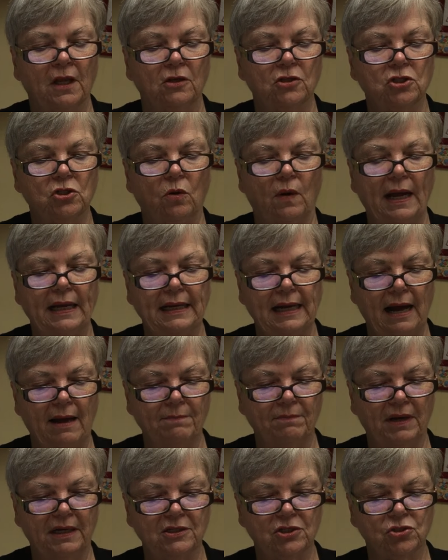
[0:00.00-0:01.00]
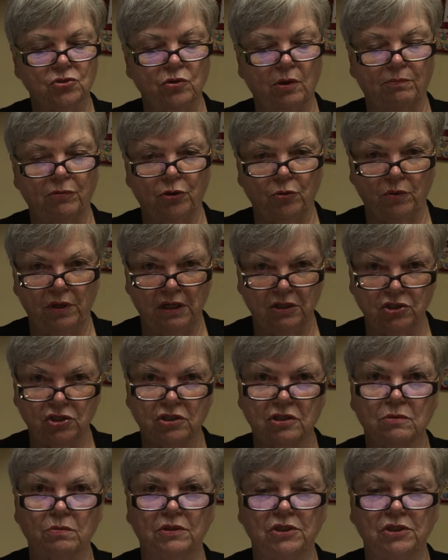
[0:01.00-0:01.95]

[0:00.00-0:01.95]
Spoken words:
So I cut my strip 3 inches,